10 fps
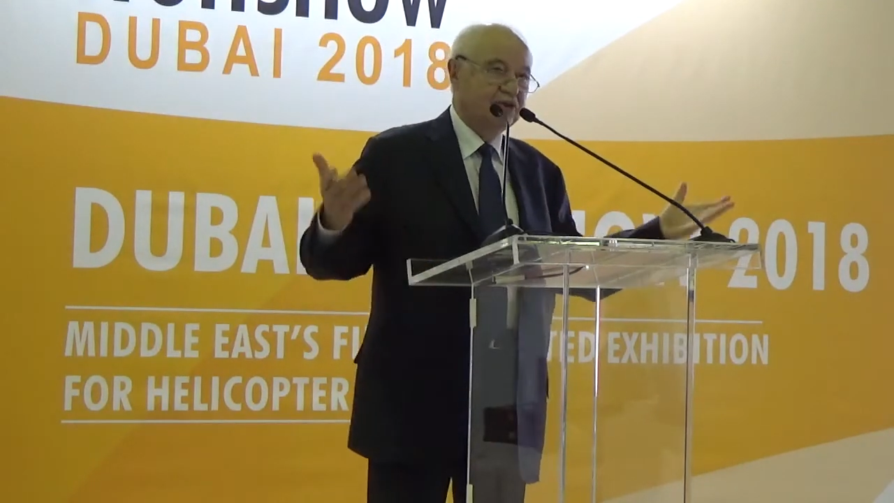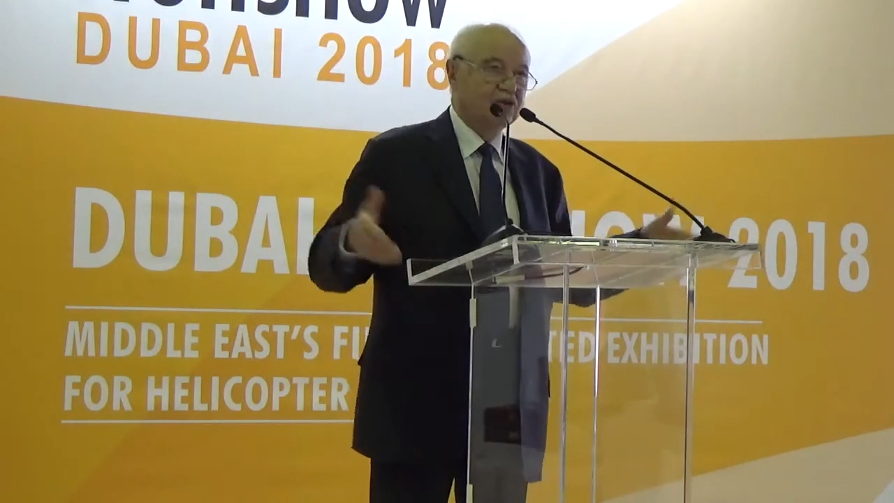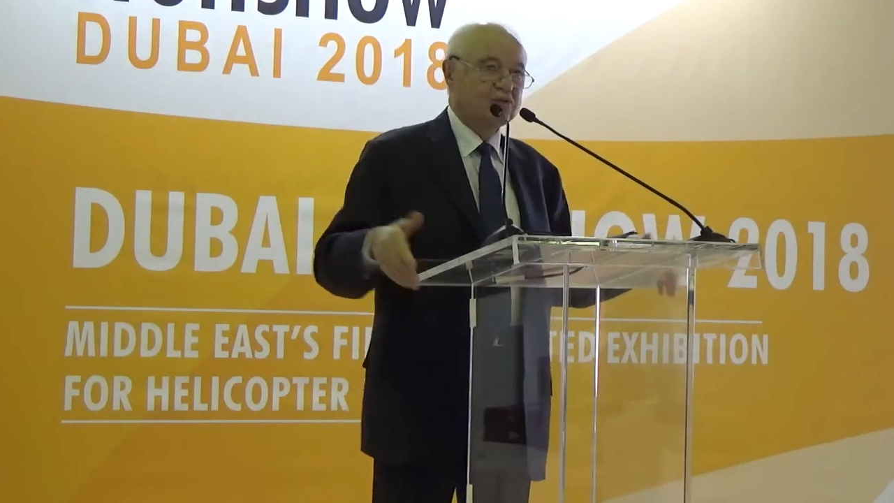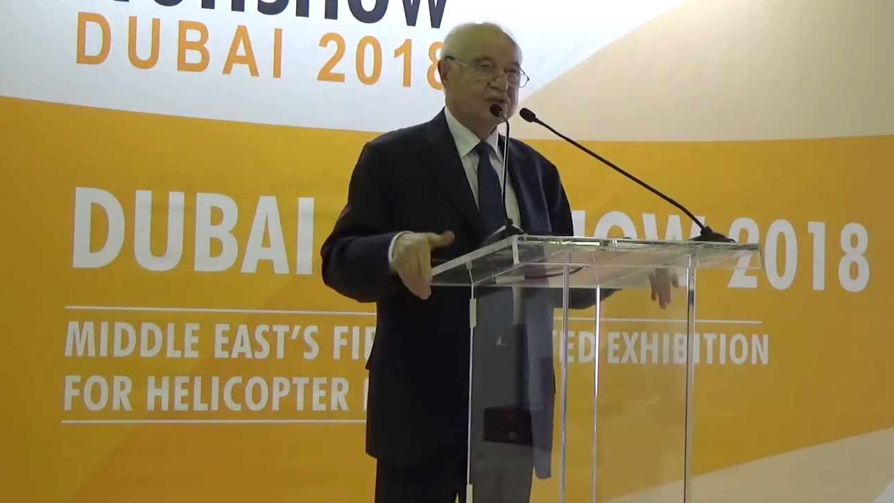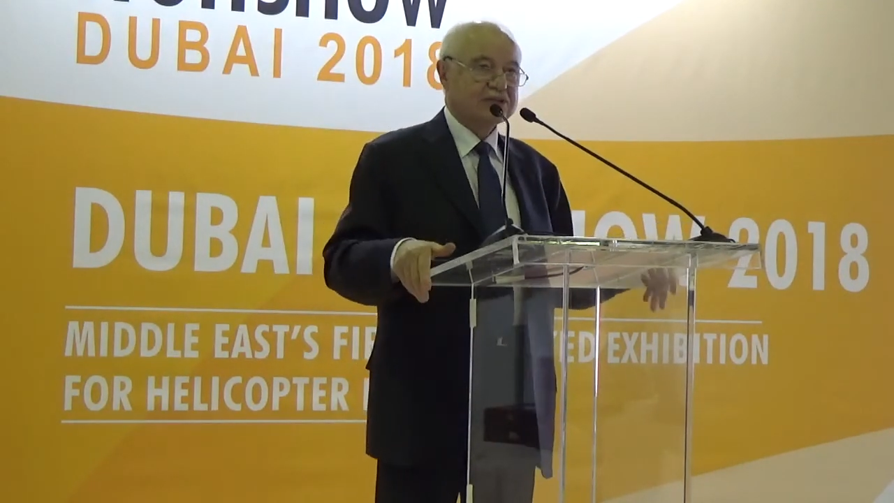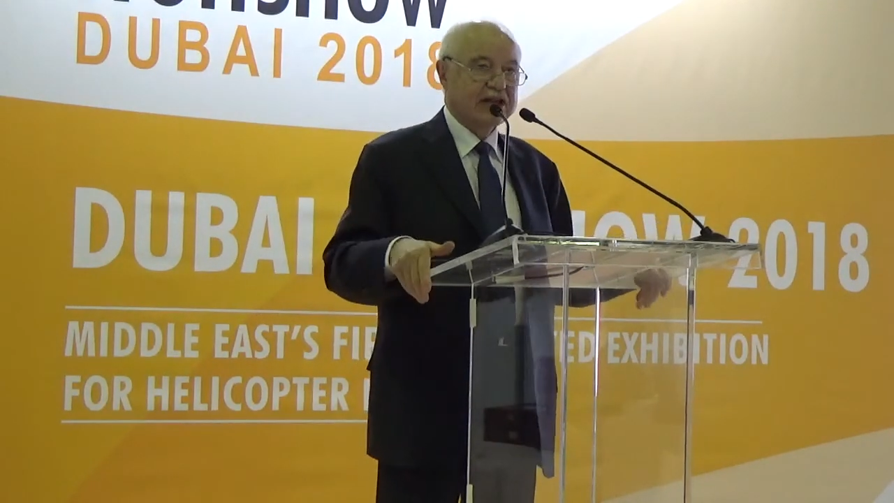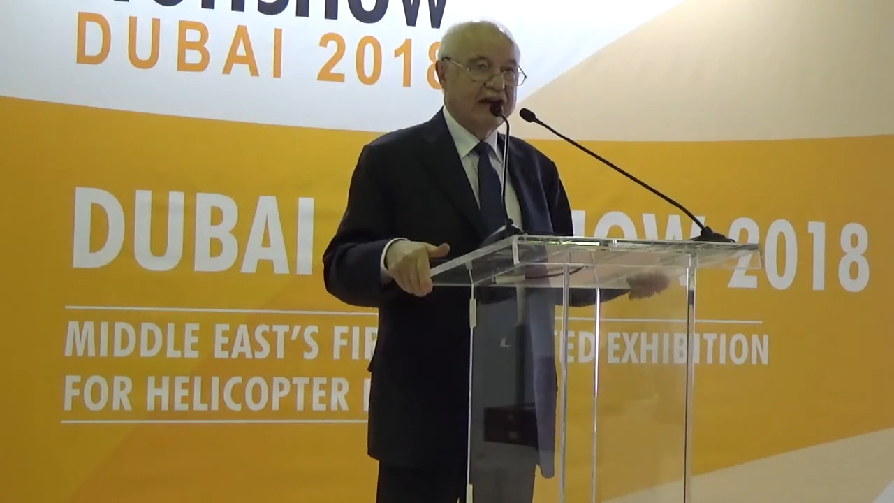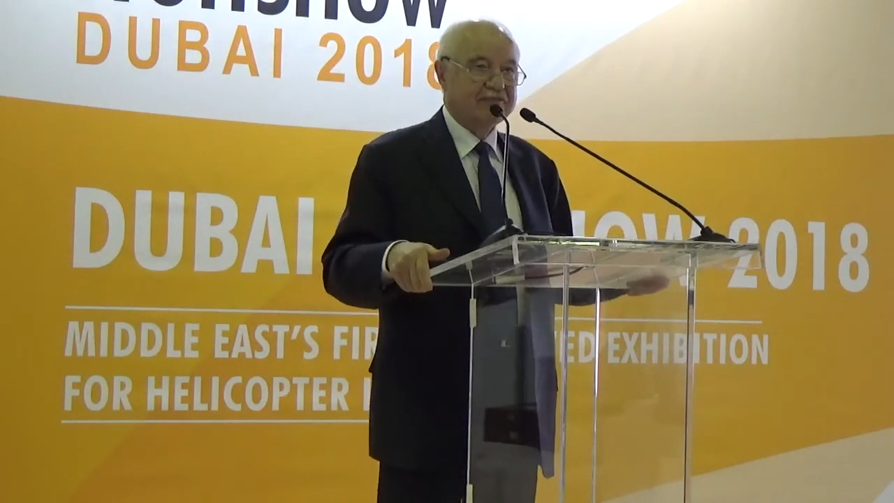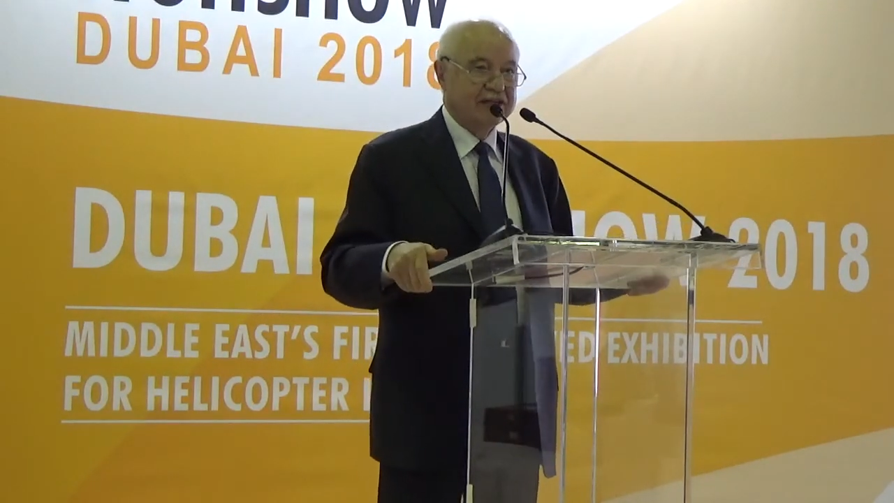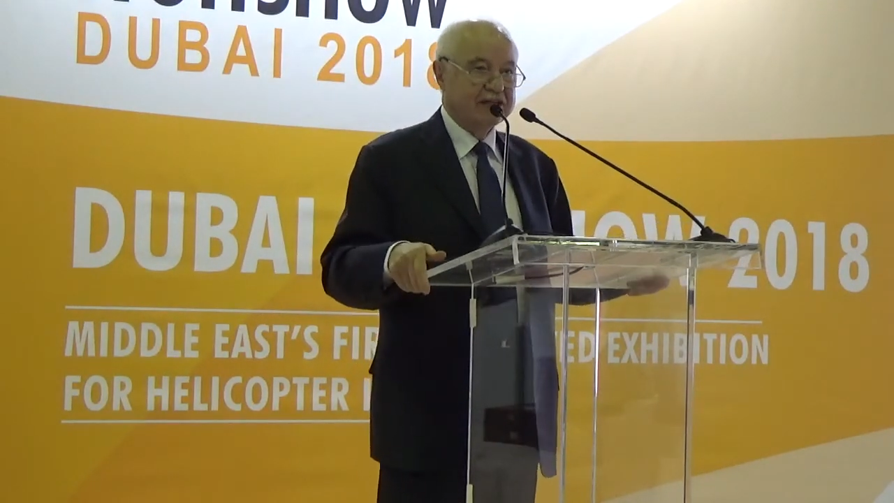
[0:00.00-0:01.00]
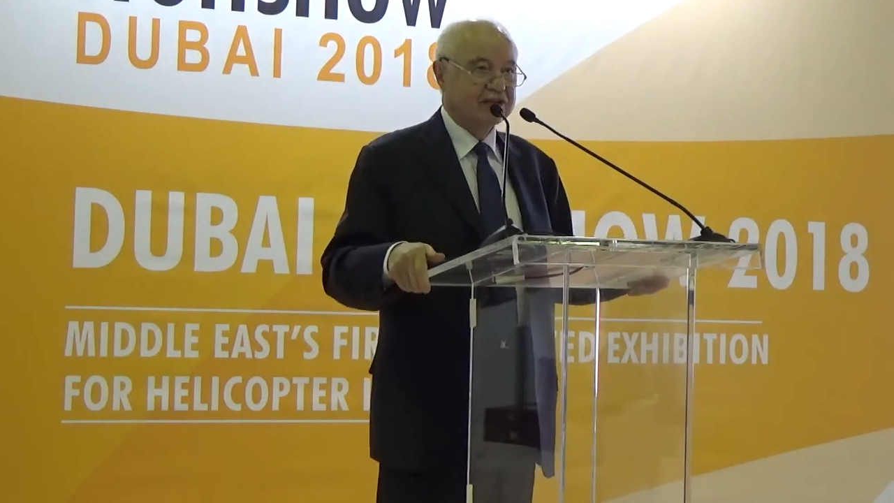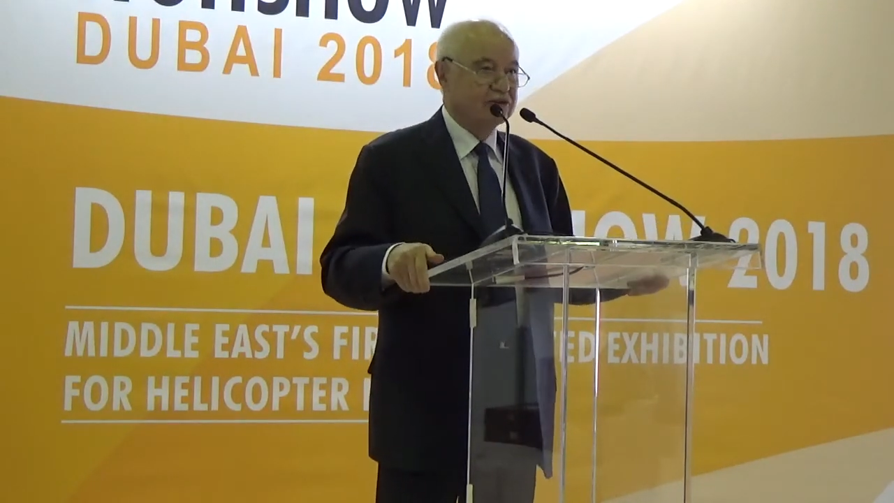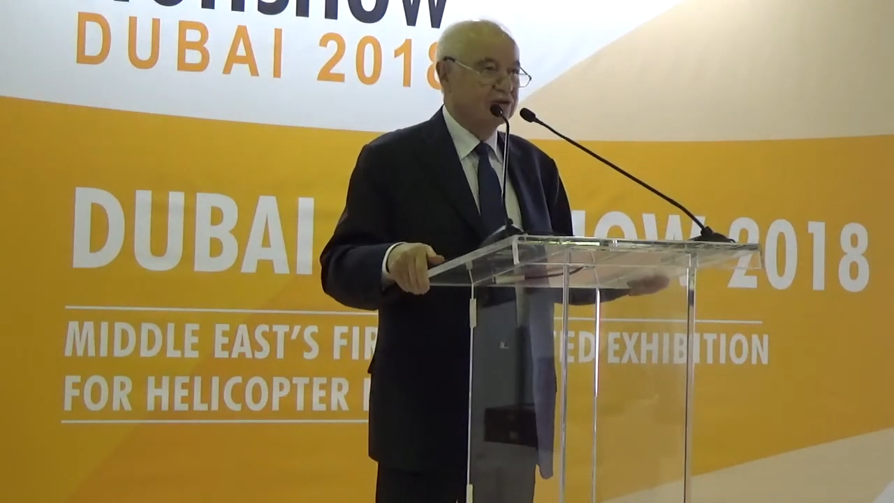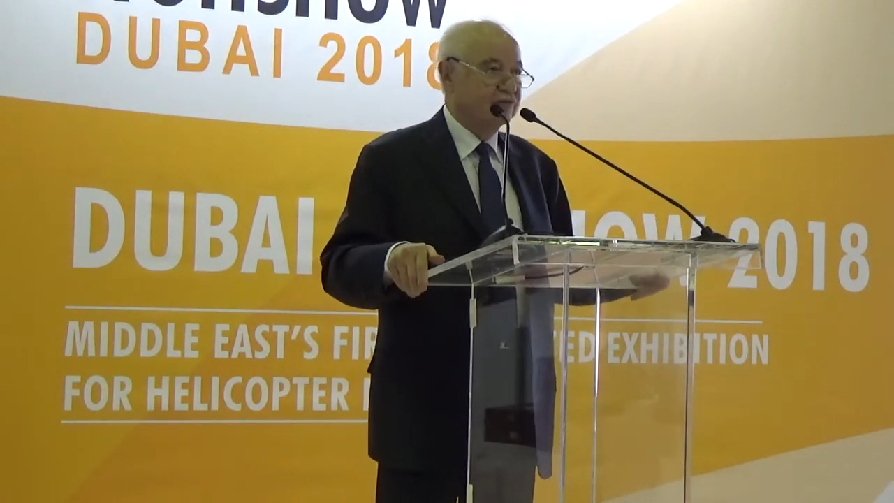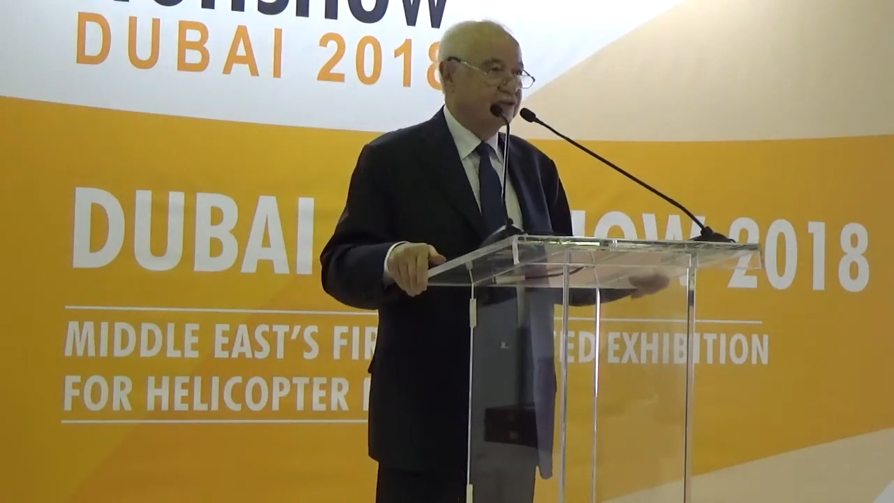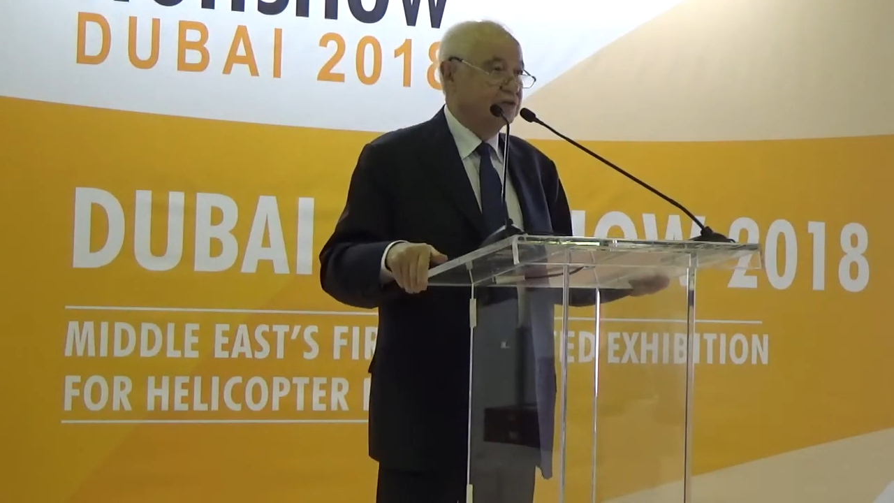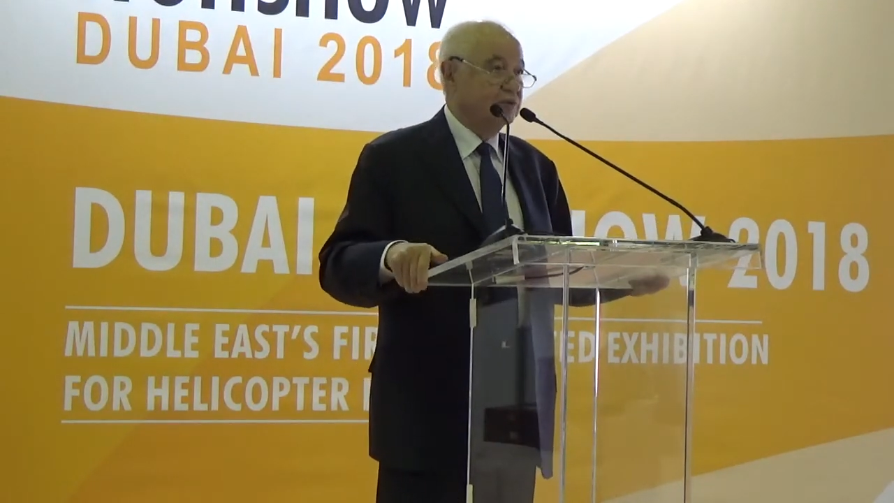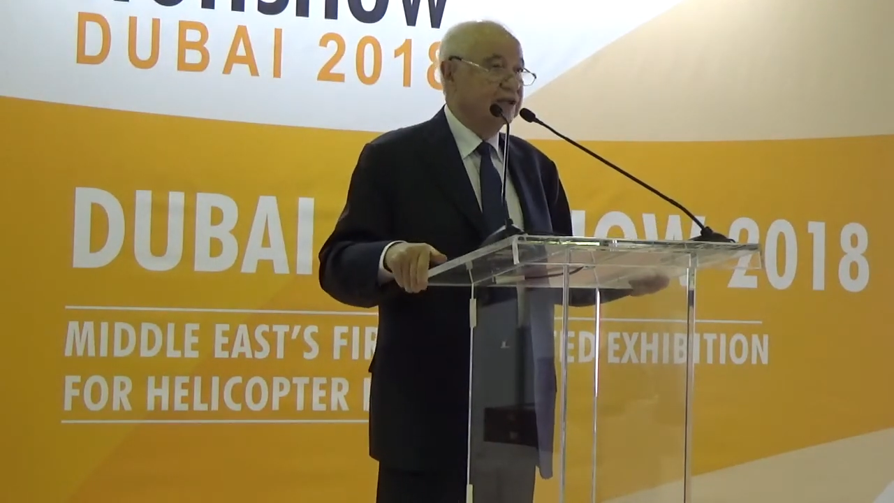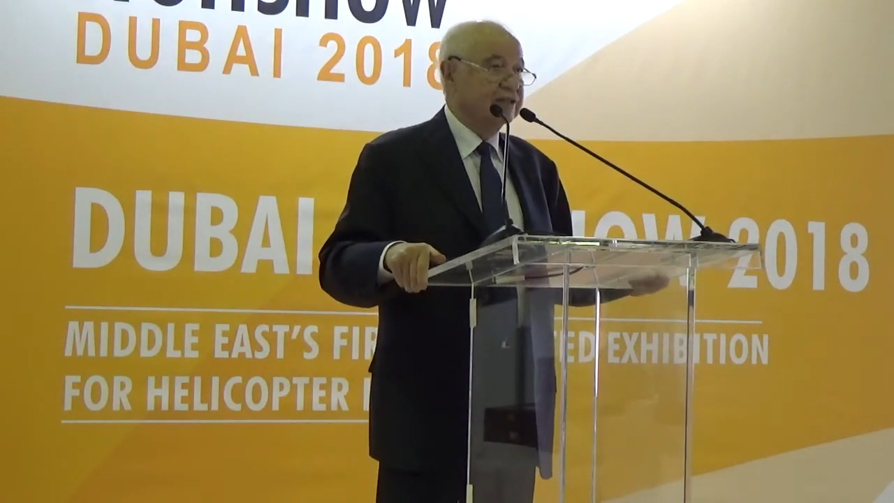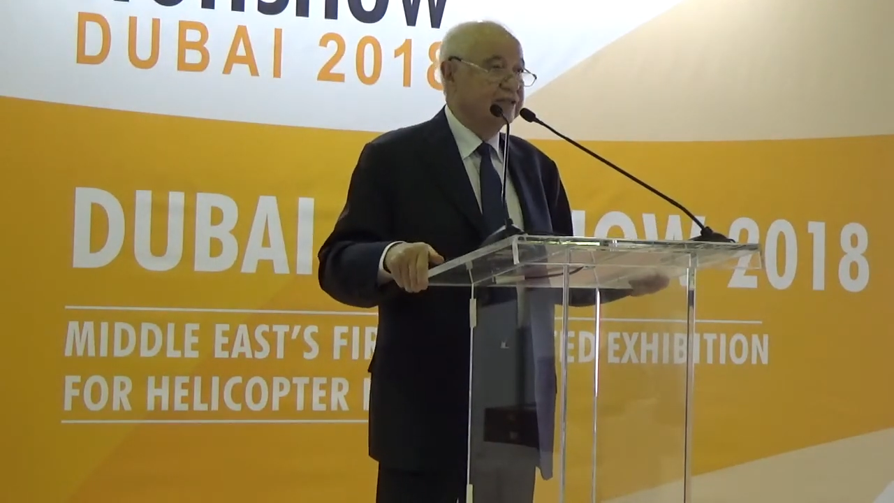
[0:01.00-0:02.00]
always traveling all over the
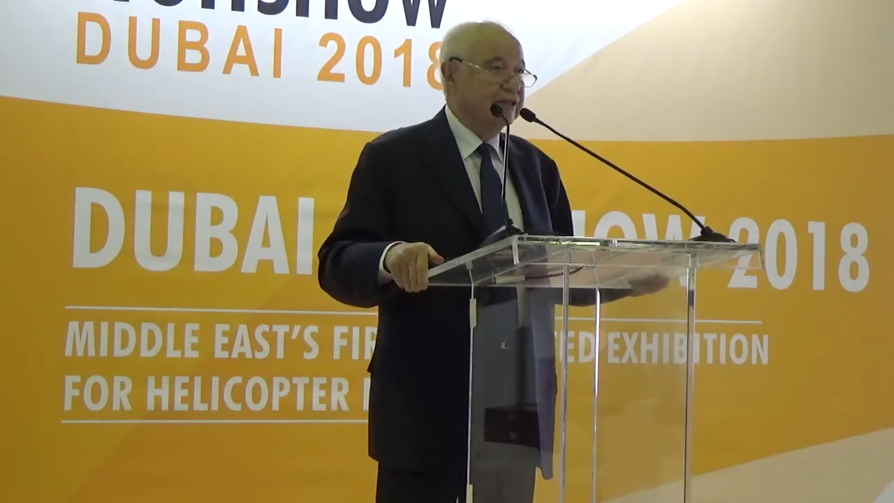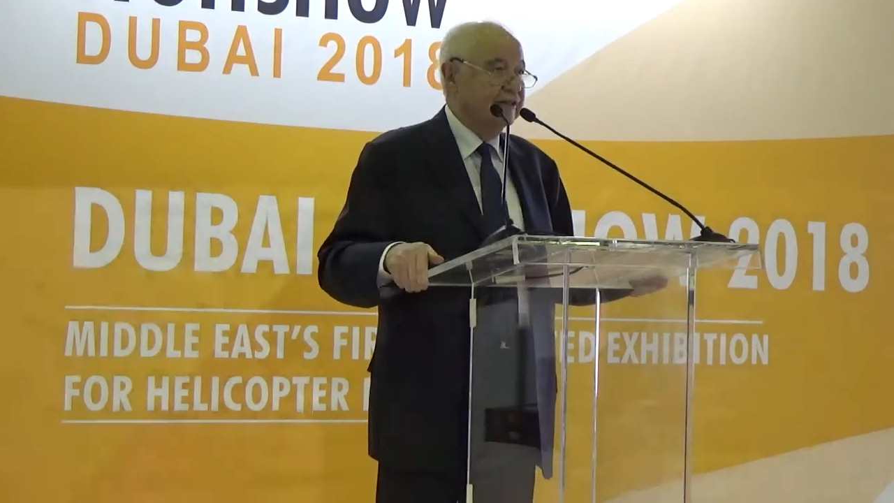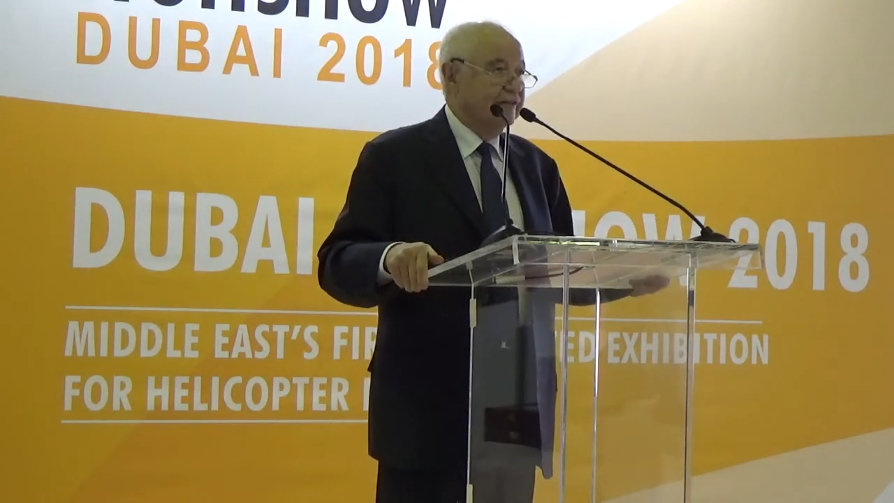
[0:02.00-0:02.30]
world,